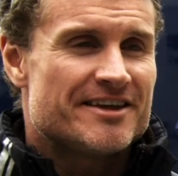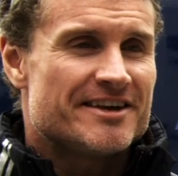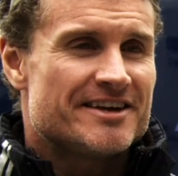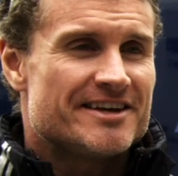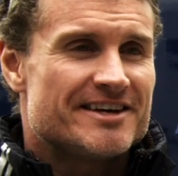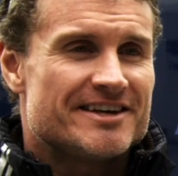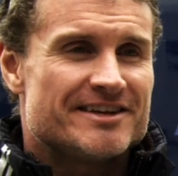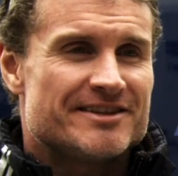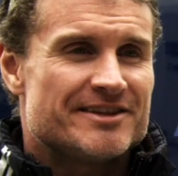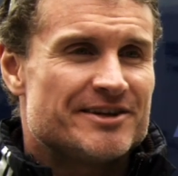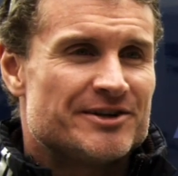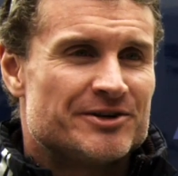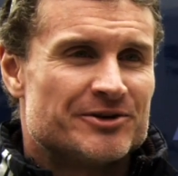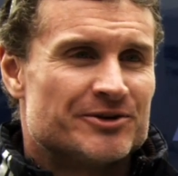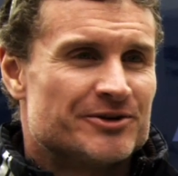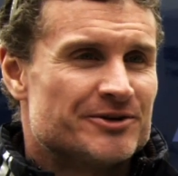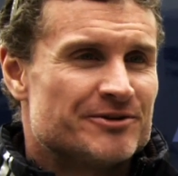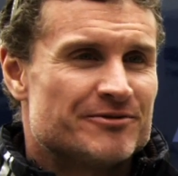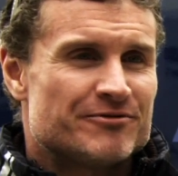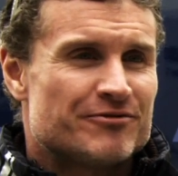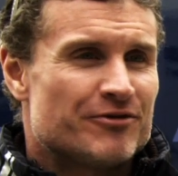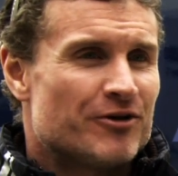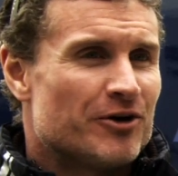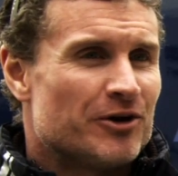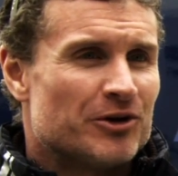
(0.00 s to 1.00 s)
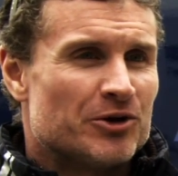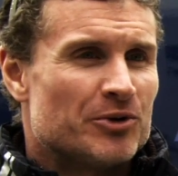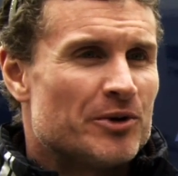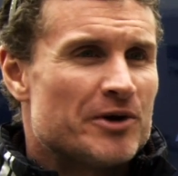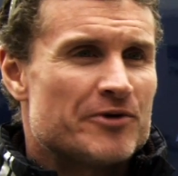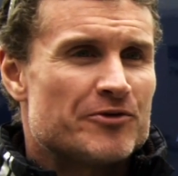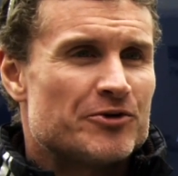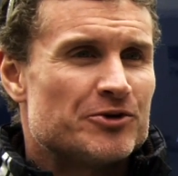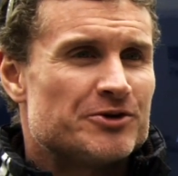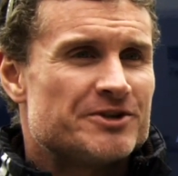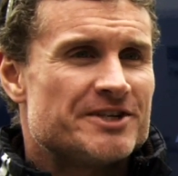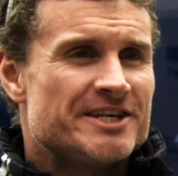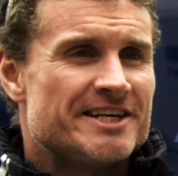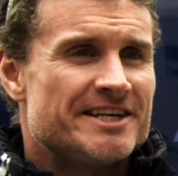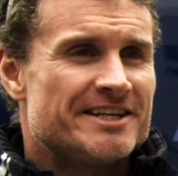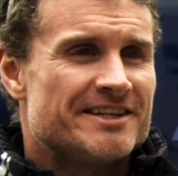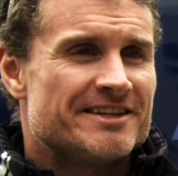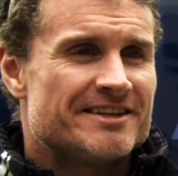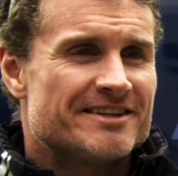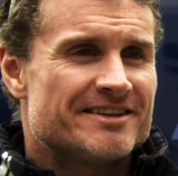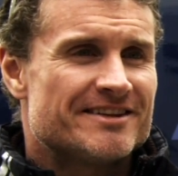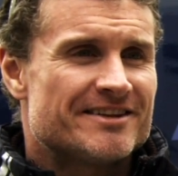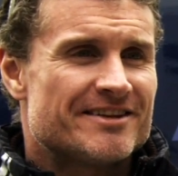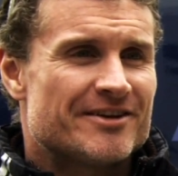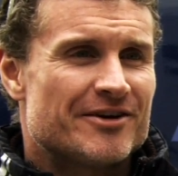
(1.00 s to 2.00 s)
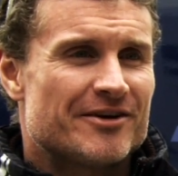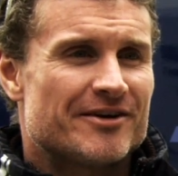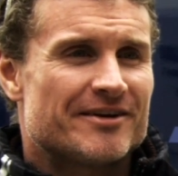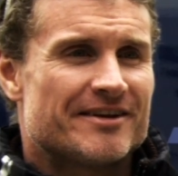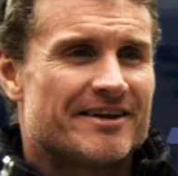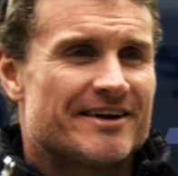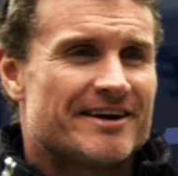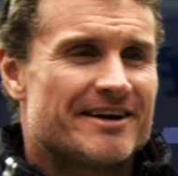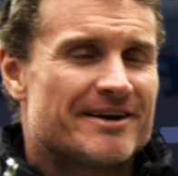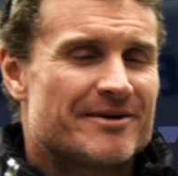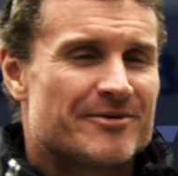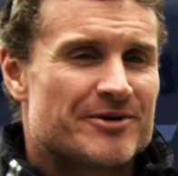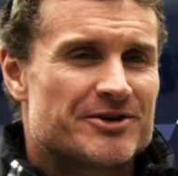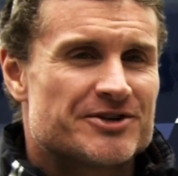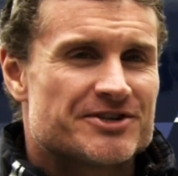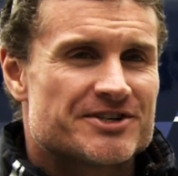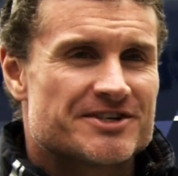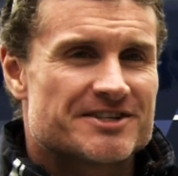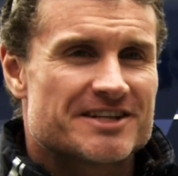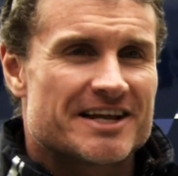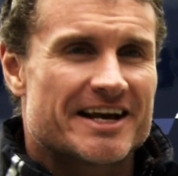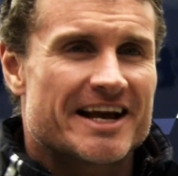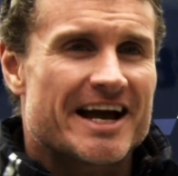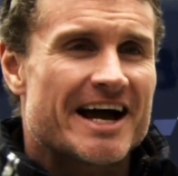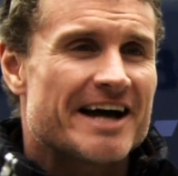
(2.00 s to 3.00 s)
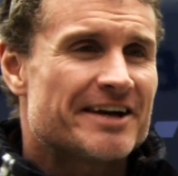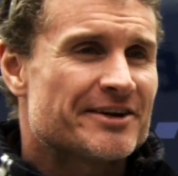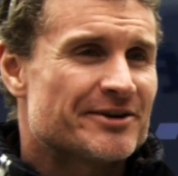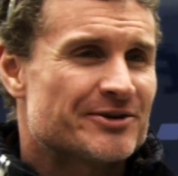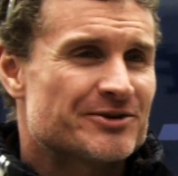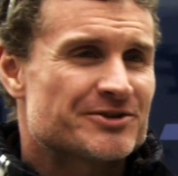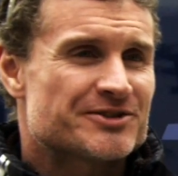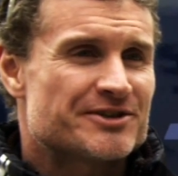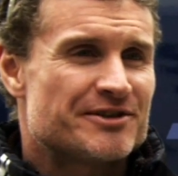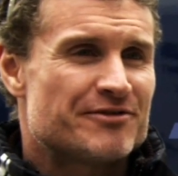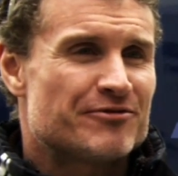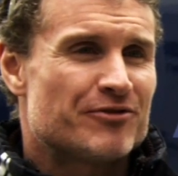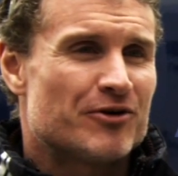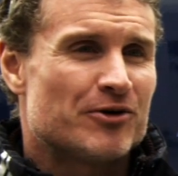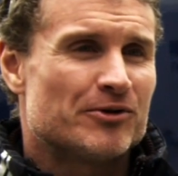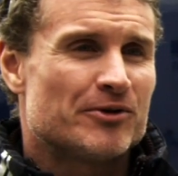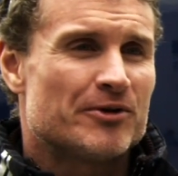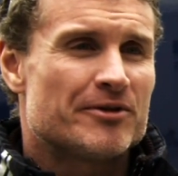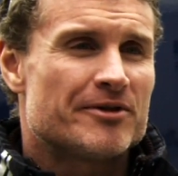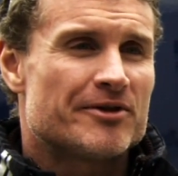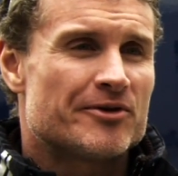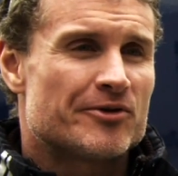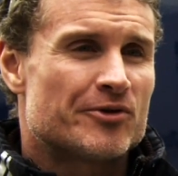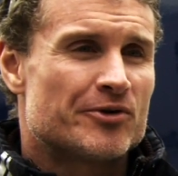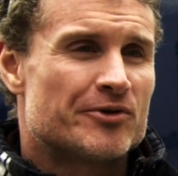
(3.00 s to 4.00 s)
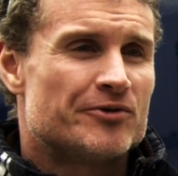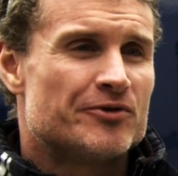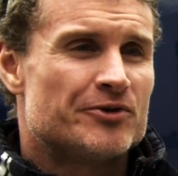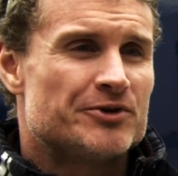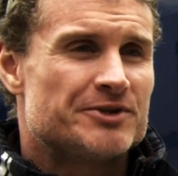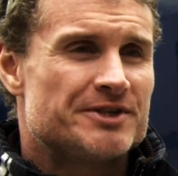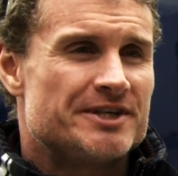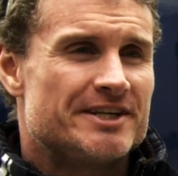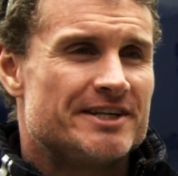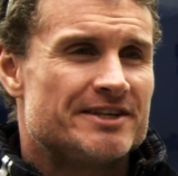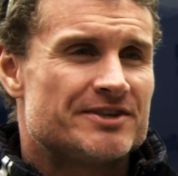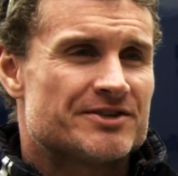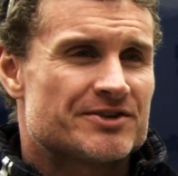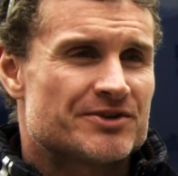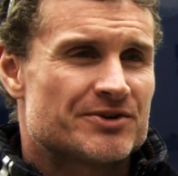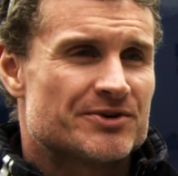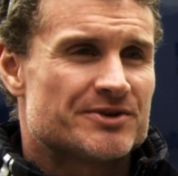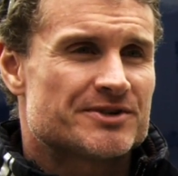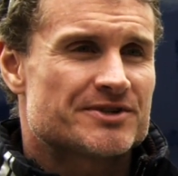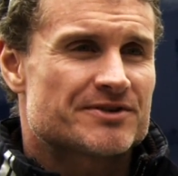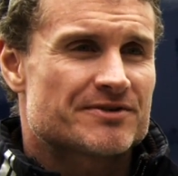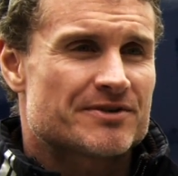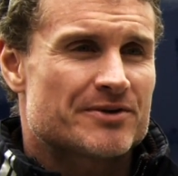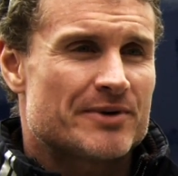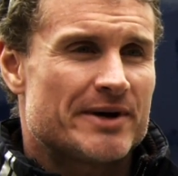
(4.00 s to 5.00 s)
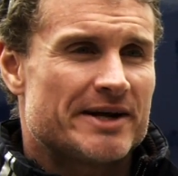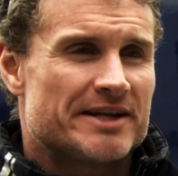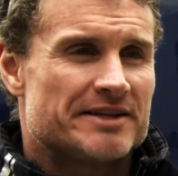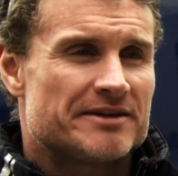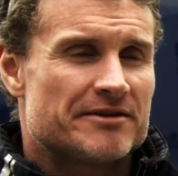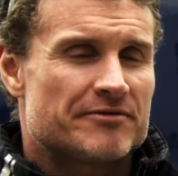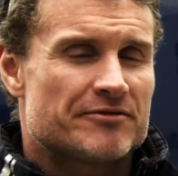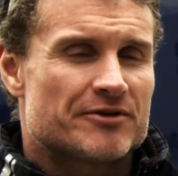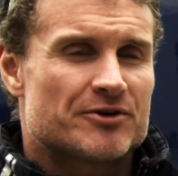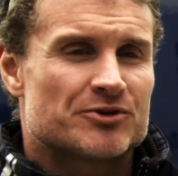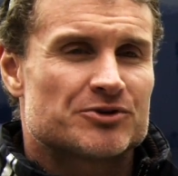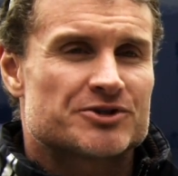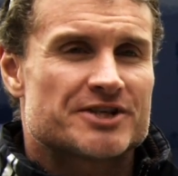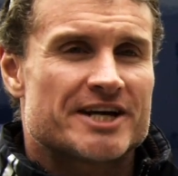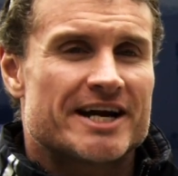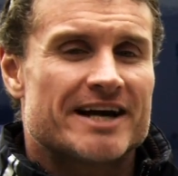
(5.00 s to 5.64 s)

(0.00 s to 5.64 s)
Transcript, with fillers: they, they don't follow a routine, uh, which is like adults, they follow their own routine, so it's quite a difficult